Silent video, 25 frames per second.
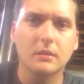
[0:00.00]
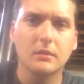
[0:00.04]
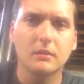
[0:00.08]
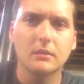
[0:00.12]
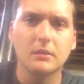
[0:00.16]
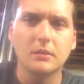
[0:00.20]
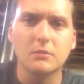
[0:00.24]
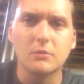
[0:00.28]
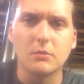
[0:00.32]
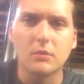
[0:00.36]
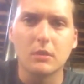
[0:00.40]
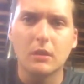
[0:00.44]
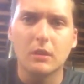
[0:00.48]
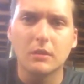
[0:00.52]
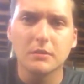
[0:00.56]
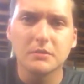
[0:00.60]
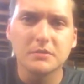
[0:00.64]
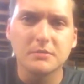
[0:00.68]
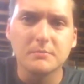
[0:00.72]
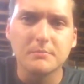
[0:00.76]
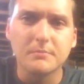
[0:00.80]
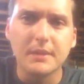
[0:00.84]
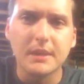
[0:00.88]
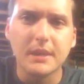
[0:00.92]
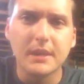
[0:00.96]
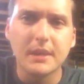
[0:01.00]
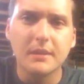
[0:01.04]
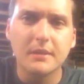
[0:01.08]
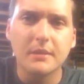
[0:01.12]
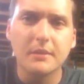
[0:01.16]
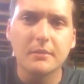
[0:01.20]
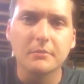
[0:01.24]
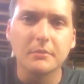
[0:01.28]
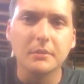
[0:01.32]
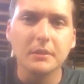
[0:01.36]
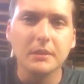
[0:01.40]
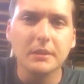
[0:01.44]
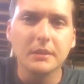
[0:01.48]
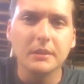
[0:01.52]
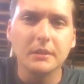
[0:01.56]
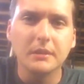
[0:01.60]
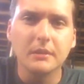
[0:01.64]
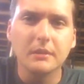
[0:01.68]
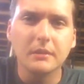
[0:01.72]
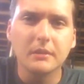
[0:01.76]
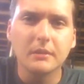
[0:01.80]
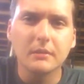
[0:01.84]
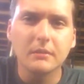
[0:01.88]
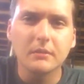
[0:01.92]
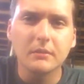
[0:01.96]
You were awesome, man. Really,
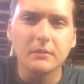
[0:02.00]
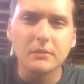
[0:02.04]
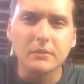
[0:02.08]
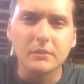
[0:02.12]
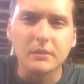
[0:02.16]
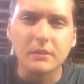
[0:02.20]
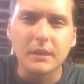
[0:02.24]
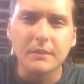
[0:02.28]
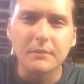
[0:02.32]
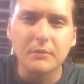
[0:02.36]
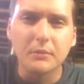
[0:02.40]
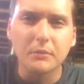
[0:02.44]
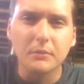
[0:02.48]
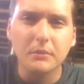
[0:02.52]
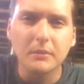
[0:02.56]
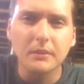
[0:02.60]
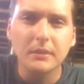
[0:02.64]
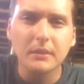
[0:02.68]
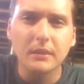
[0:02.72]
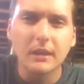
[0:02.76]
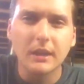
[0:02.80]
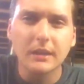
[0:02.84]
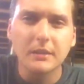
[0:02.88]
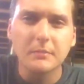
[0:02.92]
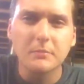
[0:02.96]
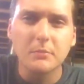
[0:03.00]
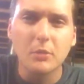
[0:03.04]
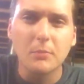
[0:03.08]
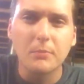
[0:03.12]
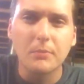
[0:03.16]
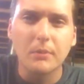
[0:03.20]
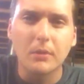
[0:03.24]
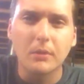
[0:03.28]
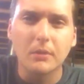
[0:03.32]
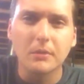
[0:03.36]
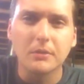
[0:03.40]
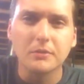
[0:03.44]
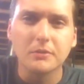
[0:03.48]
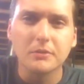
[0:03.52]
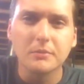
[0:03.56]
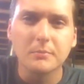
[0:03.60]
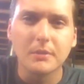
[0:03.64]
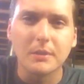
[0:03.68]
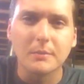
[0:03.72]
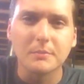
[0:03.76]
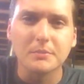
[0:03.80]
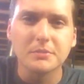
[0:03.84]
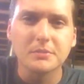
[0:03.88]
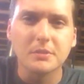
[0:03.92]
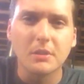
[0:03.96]
see, never really liked Mopars, but I'm
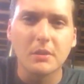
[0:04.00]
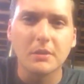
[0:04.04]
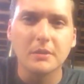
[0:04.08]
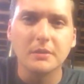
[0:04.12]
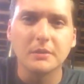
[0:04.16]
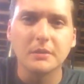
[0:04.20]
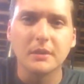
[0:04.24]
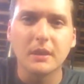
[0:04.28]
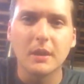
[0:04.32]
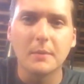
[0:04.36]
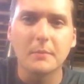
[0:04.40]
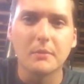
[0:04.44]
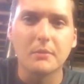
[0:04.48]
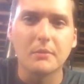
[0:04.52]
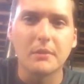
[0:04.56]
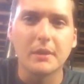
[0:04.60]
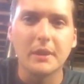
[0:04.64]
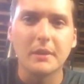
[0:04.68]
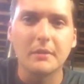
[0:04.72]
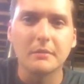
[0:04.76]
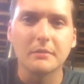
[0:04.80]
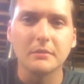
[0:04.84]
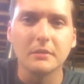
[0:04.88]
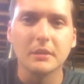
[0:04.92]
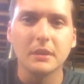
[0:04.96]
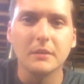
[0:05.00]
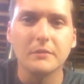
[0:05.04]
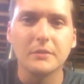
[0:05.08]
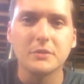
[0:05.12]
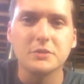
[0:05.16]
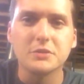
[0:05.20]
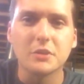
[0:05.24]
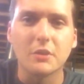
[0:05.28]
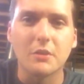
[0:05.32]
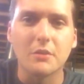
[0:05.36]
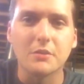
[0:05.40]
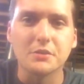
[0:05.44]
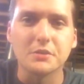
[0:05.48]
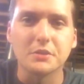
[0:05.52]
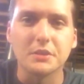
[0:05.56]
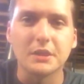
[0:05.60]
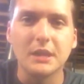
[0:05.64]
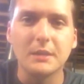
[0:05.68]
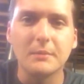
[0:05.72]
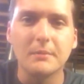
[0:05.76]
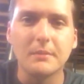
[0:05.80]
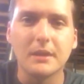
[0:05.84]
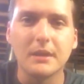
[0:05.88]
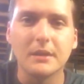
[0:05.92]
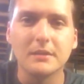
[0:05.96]
starting to come around. Love the Charger. Keep
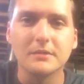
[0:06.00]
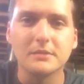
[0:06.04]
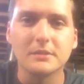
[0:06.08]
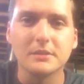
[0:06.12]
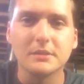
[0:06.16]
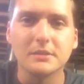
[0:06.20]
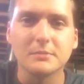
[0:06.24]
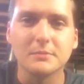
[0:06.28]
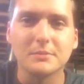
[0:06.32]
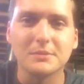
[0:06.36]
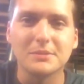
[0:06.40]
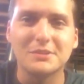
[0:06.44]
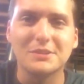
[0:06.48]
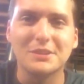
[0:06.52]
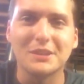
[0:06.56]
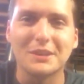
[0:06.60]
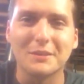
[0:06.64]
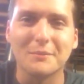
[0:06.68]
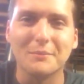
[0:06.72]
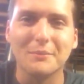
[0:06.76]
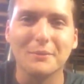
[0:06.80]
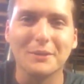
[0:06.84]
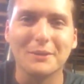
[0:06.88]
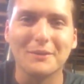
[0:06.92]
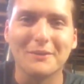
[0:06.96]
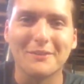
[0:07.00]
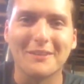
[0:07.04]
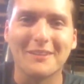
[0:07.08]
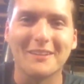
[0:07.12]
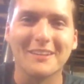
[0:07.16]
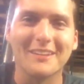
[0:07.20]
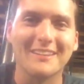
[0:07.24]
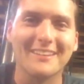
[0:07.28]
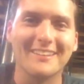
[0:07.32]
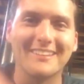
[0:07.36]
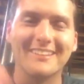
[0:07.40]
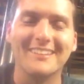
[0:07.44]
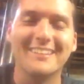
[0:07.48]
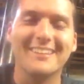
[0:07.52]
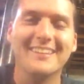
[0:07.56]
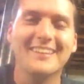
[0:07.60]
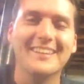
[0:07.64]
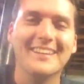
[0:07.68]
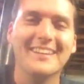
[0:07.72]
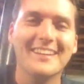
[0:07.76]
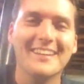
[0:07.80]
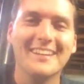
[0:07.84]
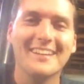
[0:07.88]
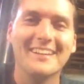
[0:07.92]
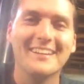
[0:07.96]
it as is, but stick a blower on it.
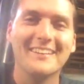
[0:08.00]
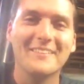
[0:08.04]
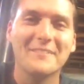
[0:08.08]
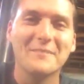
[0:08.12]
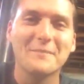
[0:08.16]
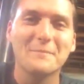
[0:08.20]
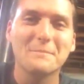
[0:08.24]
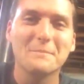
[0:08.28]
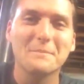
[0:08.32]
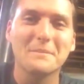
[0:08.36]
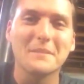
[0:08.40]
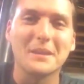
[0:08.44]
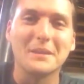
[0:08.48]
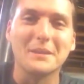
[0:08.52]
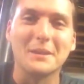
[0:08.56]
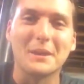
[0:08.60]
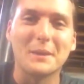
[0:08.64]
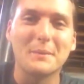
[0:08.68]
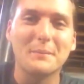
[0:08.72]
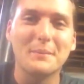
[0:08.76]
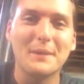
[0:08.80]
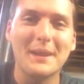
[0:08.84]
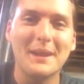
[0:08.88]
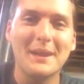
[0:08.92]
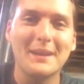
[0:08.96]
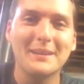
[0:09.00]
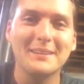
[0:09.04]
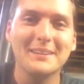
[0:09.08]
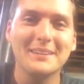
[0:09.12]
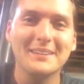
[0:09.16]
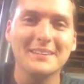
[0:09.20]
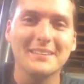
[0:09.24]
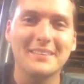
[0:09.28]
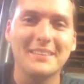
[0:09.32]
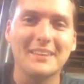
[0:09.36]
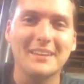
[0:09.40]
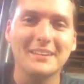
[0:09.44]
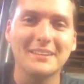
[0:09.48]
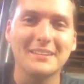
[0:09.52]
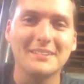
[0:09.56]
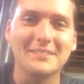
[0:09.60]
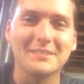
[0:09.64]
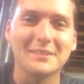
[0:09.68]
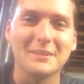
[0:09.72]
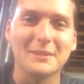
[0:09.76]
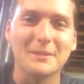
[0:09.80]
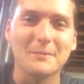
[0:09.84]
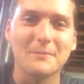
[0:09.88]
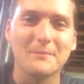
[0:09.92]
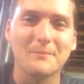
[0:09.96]
Not a bad idea. Thank you, sir.